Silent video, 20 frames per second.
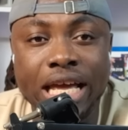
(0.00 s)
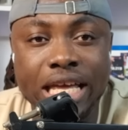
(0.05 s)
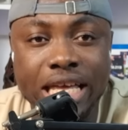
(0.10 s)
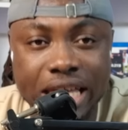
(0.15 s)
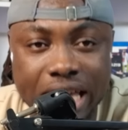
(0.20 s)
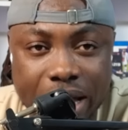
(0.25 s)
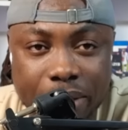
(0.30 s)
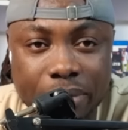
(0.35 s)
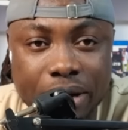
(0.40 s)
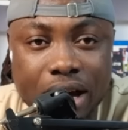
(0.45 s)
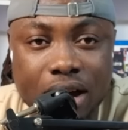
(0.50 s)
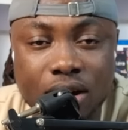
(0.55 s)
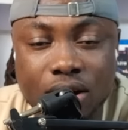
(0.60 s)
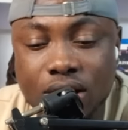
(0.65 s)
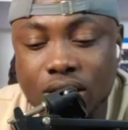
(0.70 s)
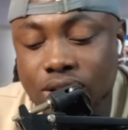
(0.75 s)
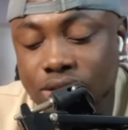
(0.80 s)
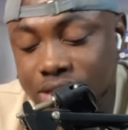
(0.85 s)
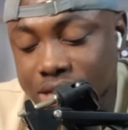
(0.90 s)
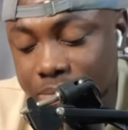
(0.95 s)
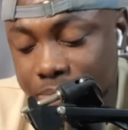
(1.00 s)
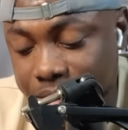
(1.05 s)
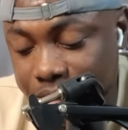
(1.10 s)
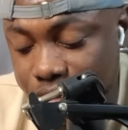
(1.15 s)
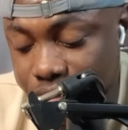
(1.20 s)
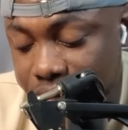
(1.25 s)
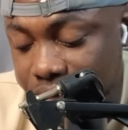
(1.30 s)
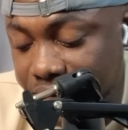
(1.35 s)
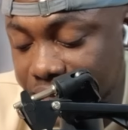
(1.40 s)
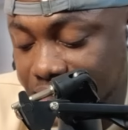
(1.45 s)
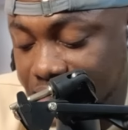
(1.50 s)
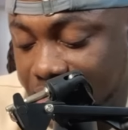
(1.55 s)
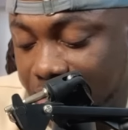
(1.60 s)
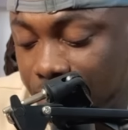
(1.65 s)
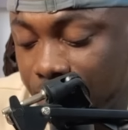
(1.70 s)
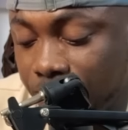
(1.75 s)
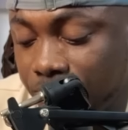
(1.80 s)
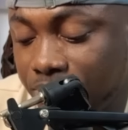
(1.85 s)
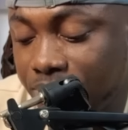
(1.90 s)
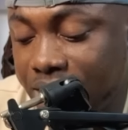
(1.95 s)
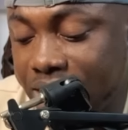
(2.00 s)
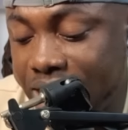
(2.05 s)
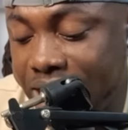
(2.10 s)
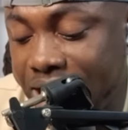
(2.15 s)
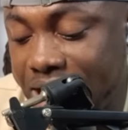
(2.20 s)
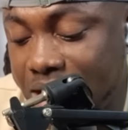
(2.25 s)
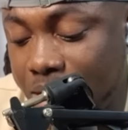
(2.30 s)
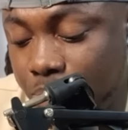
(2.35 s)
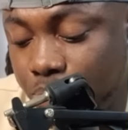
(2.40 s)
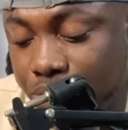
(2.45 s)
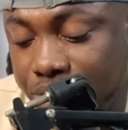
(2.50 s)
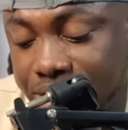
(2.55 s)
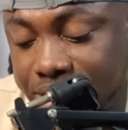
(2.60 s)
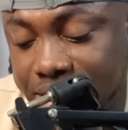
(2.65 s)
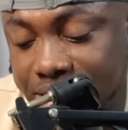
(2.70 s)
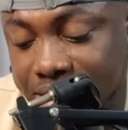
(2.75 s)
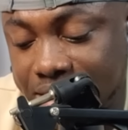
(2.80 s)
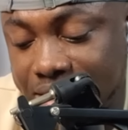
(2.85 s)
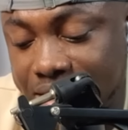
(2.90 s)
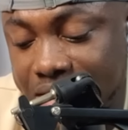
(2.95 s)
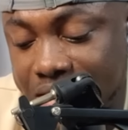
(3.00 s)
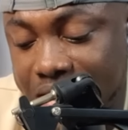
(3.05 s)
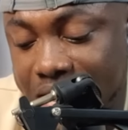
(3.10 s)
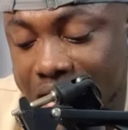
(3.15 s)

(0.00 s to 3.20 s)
He came down to come and join the team in the preseason.